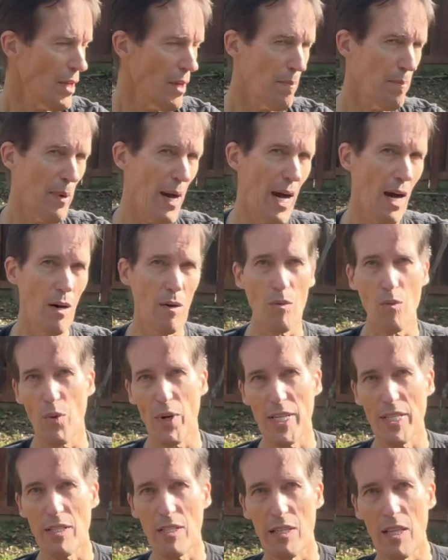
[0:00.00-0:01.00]
about
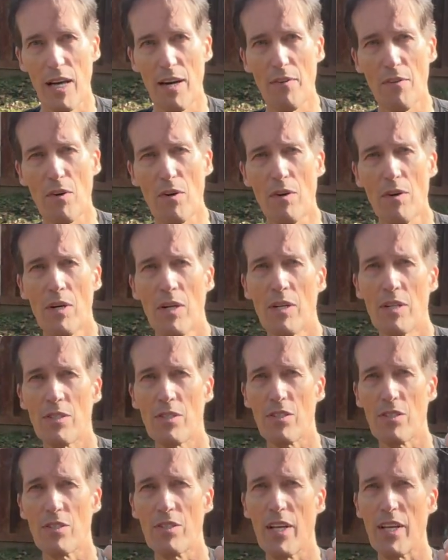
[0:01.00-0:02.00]
waist level,
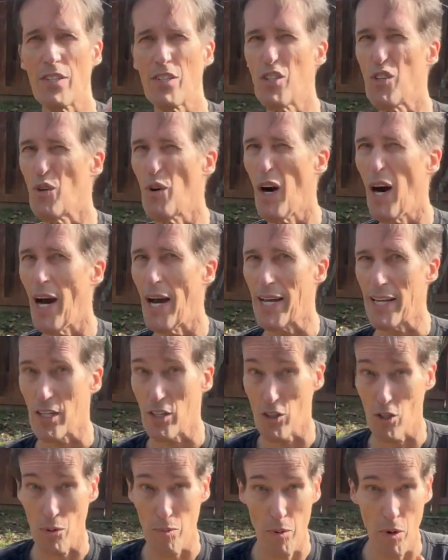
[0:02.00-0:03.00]
not too high, because
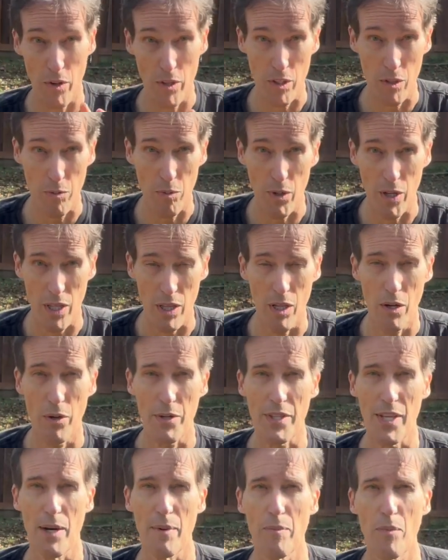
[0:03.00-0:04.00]
your opponent's pretty low at
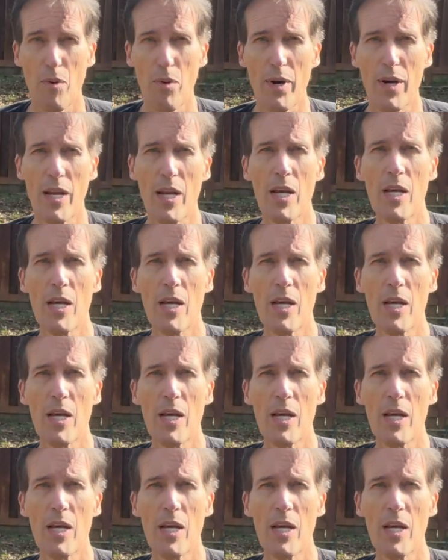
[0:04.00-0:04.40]
that point.